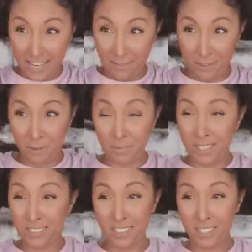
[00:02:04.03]
ever,
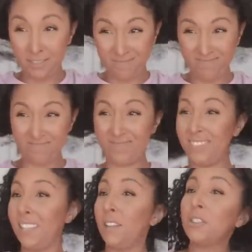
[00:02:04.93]
but you know,
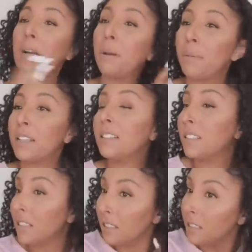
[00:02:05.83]
I'll try my best.